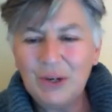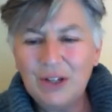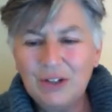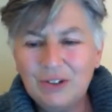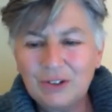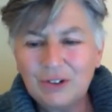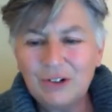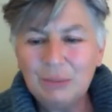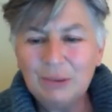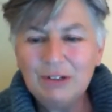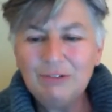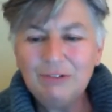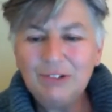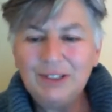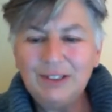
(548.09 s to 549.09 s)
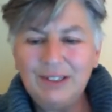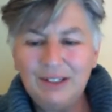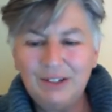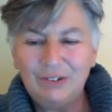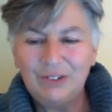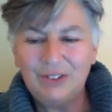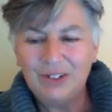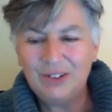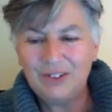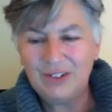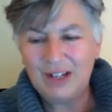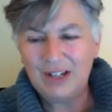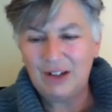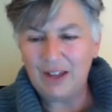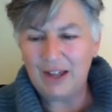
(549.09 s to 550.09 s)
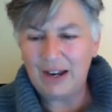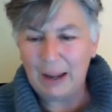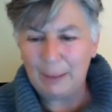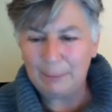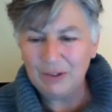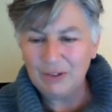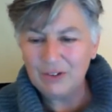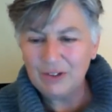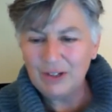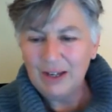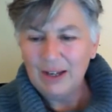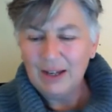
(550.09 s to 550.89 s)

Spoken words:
So it's going to be really interesting to see how that happens.